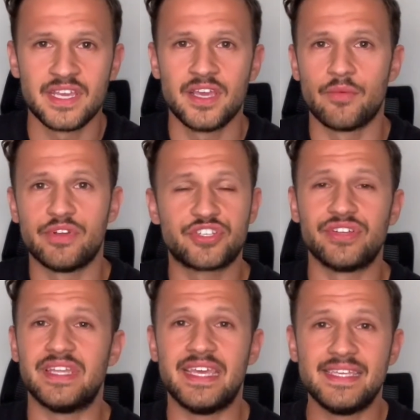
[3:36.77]
which could
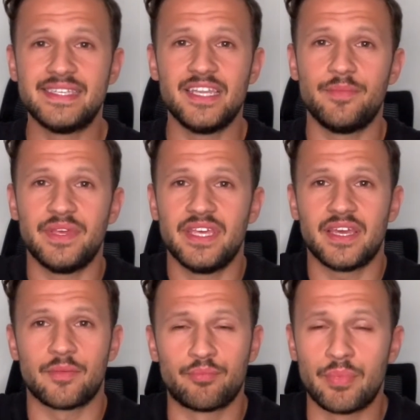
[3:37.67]
easily be
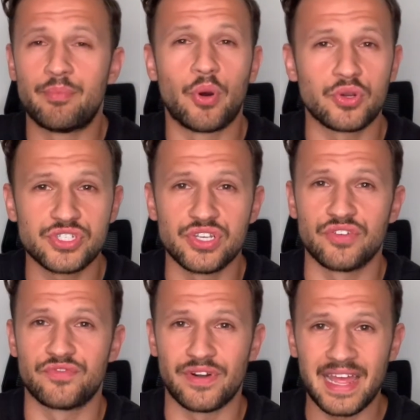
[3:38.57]
a portion
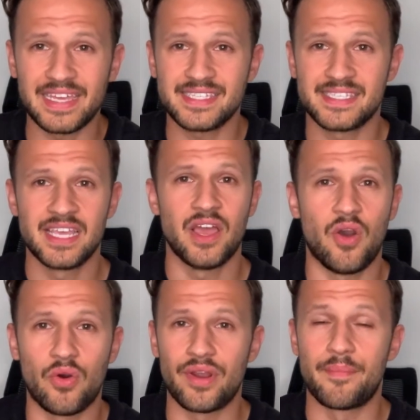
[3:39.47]
of rice
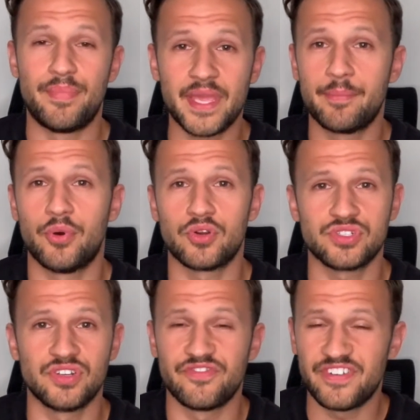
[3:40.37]
or a big portion
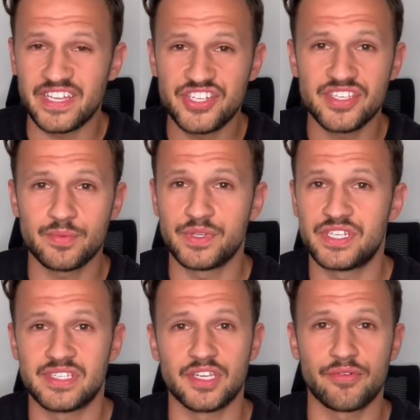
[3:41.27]
of veggies, which
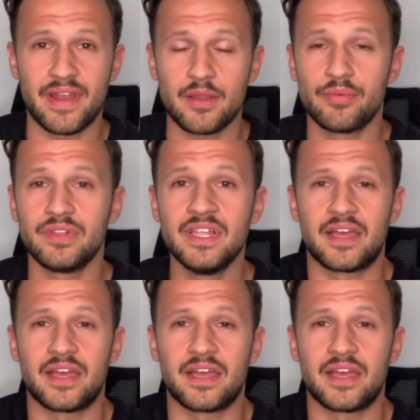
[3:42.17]
is incredible.